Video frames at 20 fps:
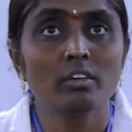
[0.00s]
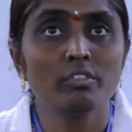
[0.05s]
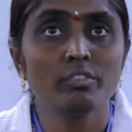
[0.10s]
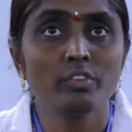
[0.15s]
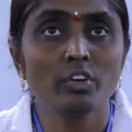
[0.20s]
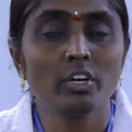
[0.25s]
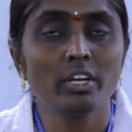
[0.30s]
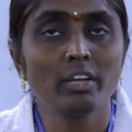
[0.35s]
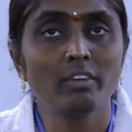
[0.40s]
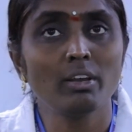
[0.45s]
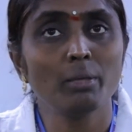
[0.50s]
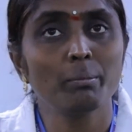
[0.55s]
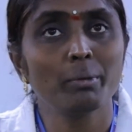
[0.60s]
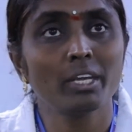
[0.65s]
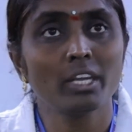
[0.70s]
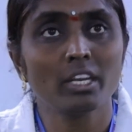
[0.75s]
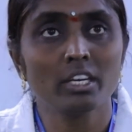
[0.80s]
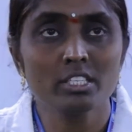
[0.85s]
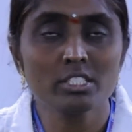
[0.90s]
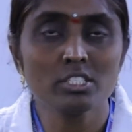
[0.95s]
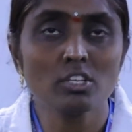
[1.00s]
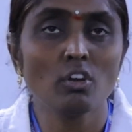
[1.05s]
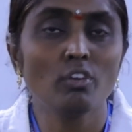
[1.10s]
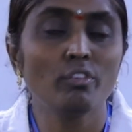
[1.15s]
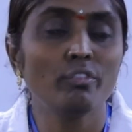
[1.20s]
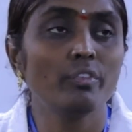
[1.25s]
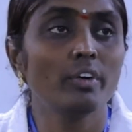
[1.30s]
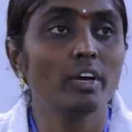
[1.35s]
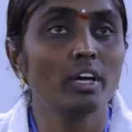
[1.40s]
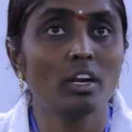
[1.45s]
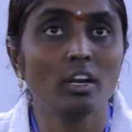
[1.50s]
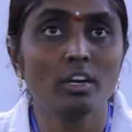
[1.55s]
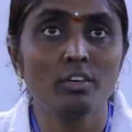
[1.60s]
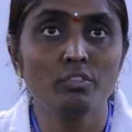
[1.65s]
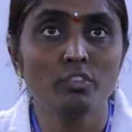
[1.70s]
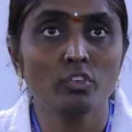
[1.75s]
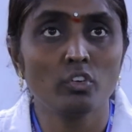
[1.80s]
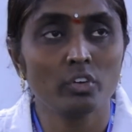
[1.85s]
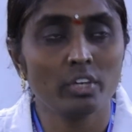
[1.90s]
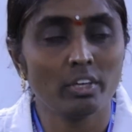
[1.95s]
for developing any software
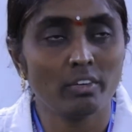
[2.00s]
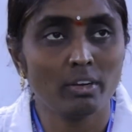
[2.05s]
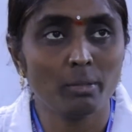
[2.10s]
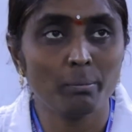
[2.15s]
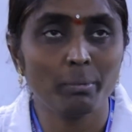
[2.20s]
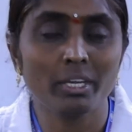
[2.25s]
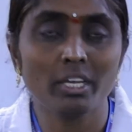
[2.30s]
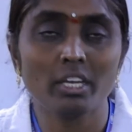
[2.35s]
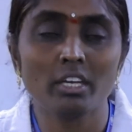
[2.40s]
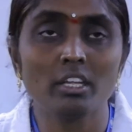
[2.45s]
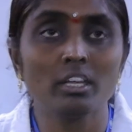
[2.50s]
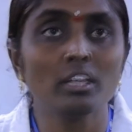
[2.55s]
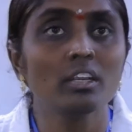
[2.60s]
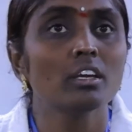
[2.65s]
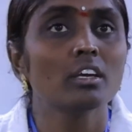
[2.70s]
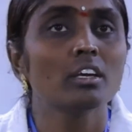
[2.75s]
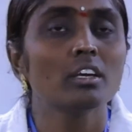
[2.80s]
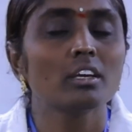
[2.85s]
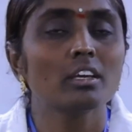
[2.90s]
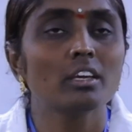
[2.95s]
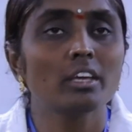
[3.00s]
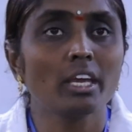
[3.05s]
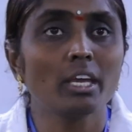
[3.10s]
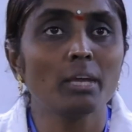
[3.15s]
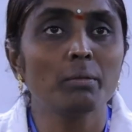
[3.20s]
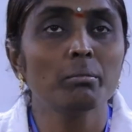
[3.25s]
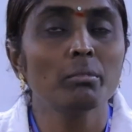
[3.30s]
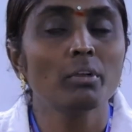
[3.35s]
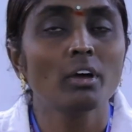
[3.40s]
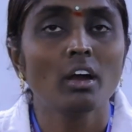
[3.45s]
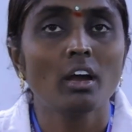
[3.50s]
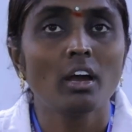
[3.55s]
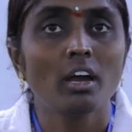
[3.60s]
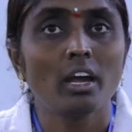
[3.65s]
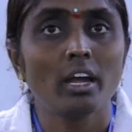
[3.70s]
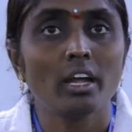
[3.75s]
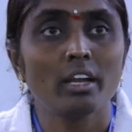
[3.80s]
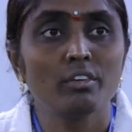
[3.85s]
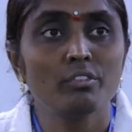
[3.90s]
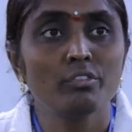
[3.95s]
and for developing any game
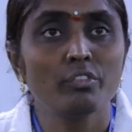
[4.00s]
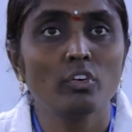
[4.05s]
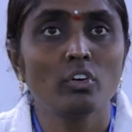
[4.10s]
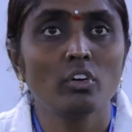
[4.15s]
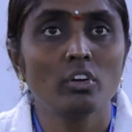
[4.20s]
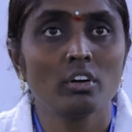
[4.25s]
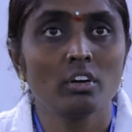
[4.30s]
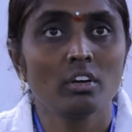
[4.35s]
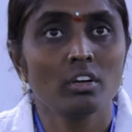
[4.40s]
and for